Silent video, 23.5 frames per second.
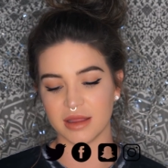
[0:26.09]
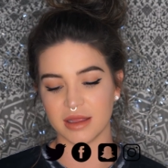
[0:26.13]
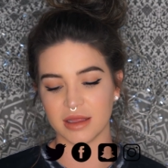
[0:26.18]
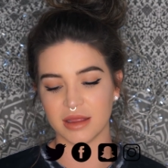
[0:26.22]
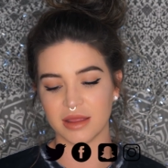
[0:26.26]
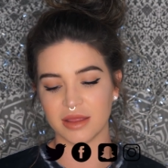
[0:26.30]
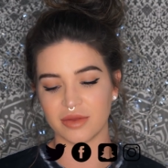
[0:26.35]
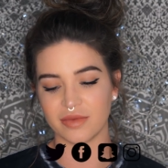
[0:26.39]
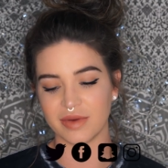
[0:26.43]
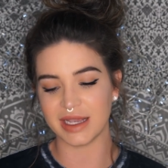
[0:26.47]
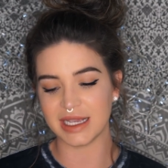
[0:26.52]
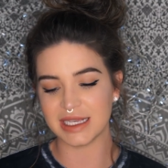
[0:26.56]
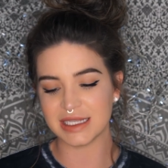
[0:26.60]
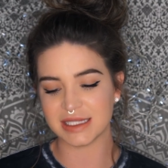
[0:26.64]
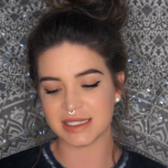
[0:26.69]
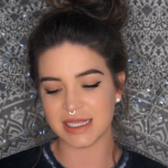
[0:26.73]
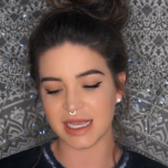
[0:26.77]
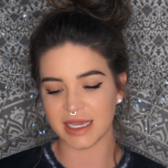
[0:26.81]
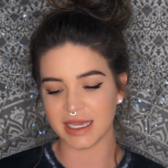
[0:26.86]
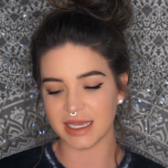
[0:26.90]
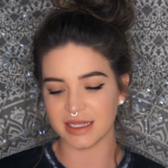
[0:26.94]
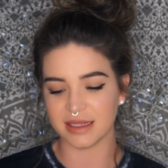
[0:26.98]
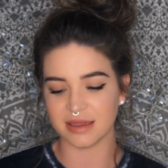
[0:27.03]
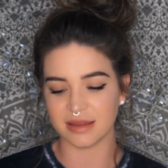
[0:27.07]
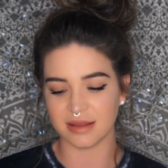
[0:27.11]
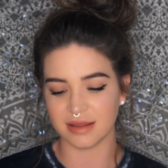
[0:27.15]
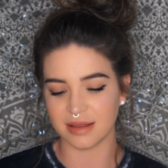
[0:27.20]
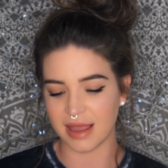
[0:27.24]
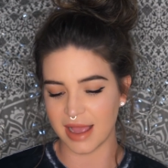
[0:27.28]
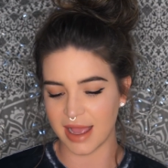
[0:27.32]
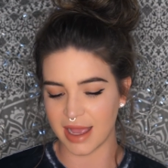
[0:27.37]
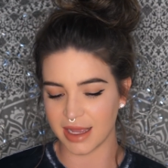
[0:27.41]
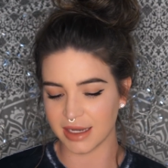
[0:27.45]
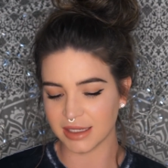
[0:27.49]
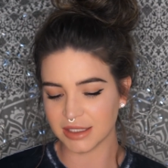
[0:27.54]
the 3 second
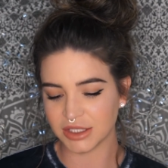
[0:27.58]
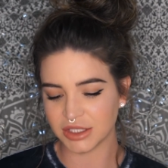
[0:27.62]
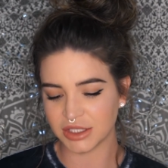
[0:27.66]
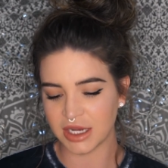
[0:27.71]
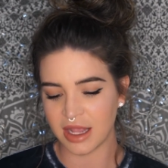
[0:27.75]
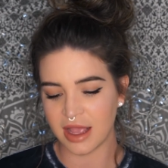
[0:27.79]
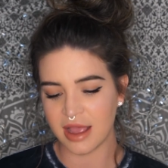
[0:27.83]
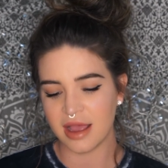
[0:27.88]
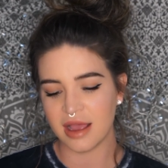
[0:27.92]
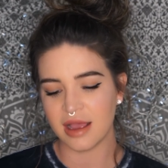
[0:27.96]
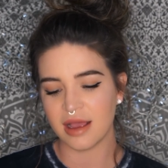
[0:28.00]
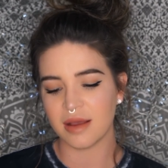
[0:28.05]
lash